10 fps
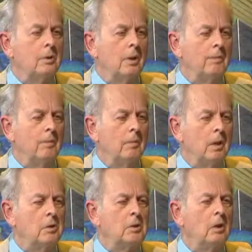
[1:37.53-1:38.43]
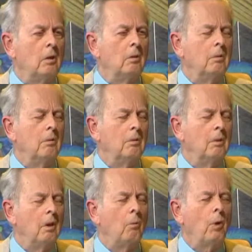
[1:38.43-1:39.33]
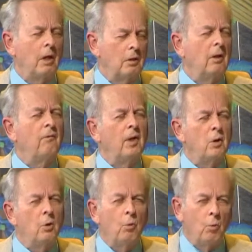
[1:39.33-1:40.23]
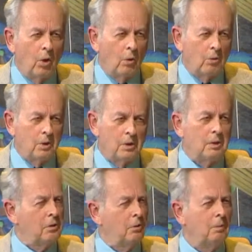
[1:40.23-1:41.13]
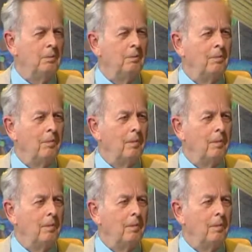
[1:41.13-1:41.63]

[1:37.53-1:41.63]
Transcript: But uh, it's still a relatively new world. Is this true?